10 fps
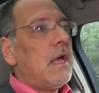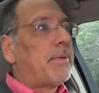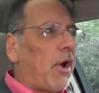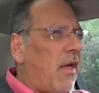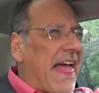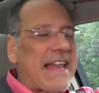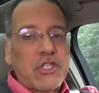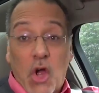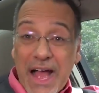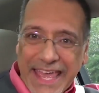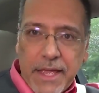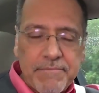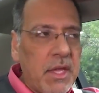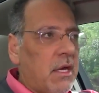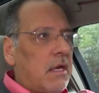But all that talking
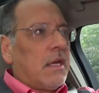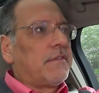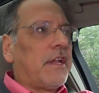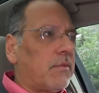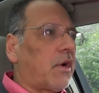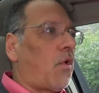is going to